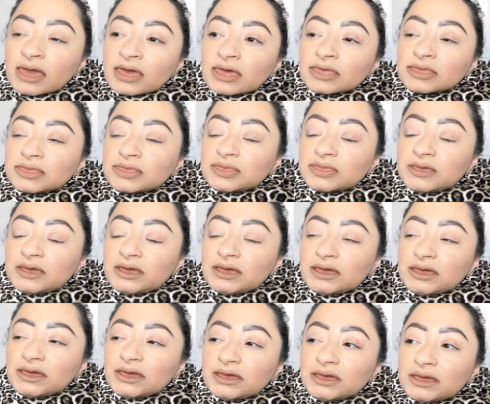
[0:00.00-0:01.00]

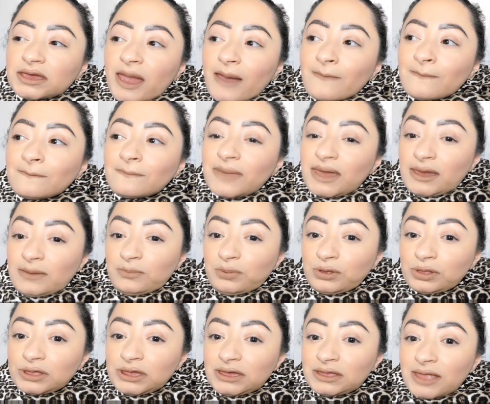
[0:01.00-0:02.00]
the
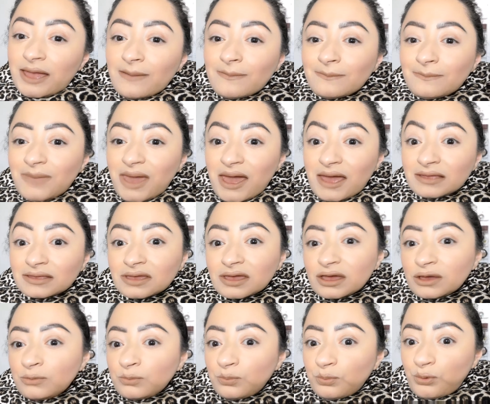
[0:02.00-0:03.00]
Maybelline Matte
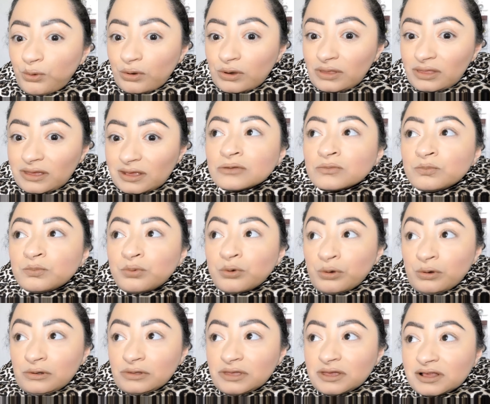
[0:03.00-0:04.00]
and
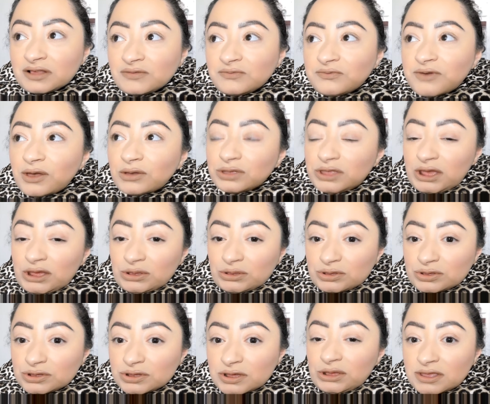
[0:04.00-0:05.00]
Poreless
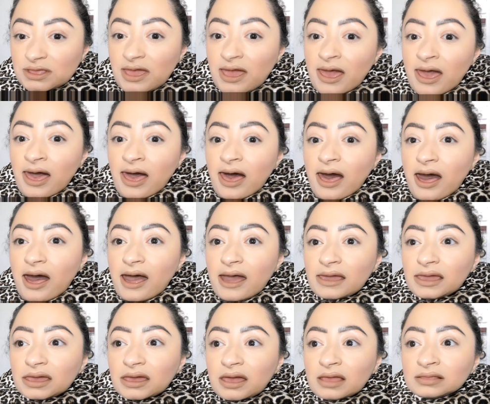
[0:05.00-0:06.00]
foundation.
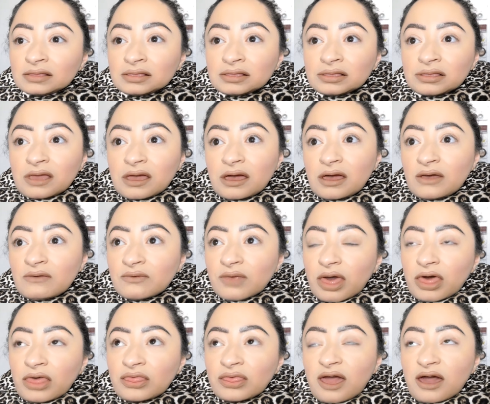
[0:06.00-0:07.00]
I love
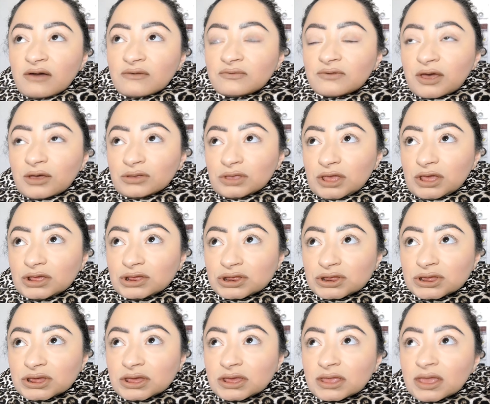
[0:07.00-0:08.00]
that
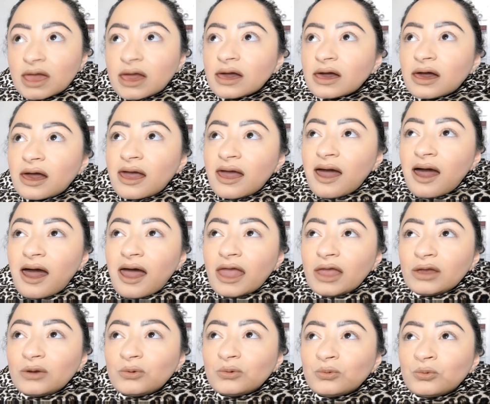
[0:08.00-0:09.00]
foundation.
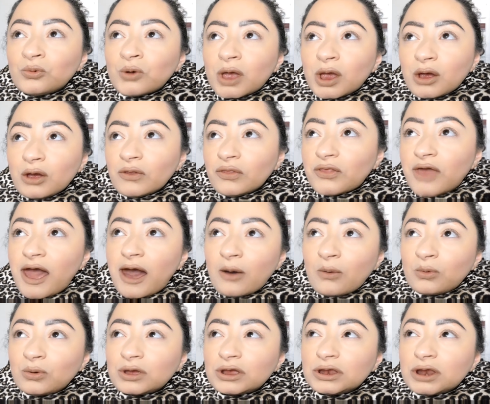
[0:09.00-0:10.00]
I wear that
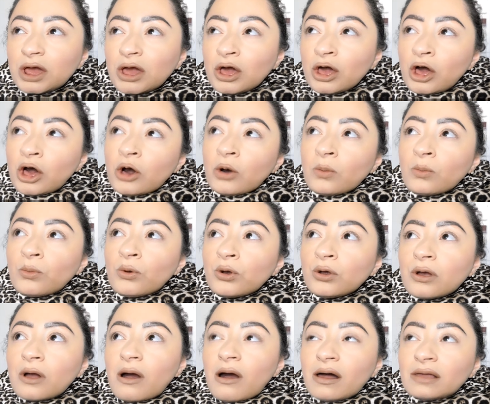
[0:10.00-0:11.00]
one
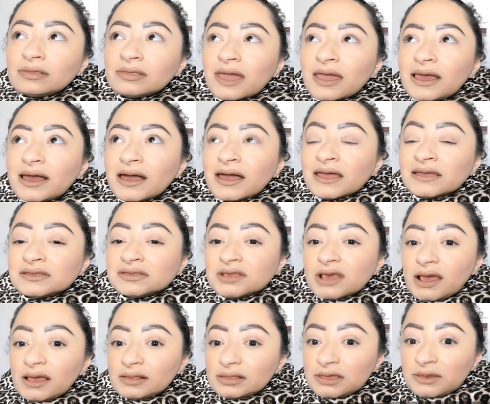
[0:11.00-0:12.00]
more on like a
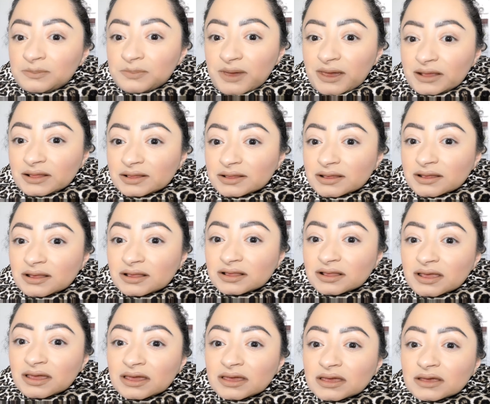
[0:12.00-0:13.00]
daily
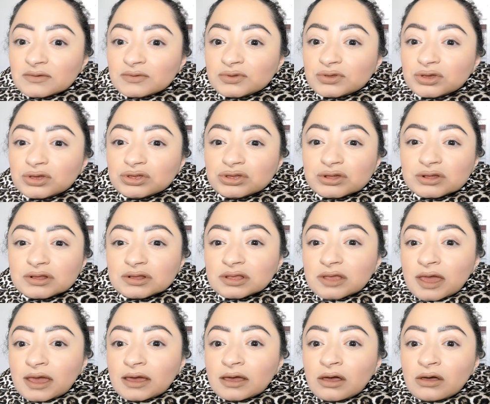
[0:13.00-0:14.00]
basis. It gives you just
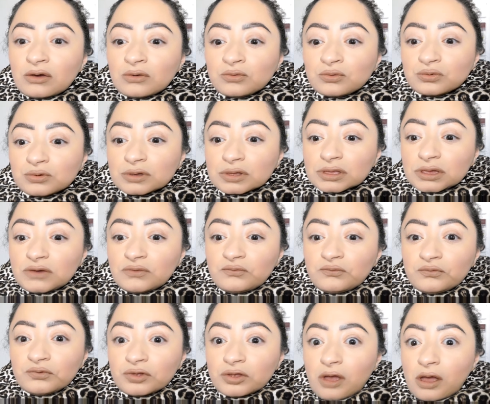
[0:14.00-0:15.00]
like a really
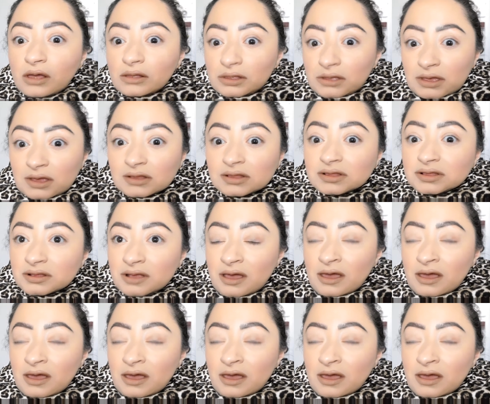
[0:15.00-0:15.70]
flawless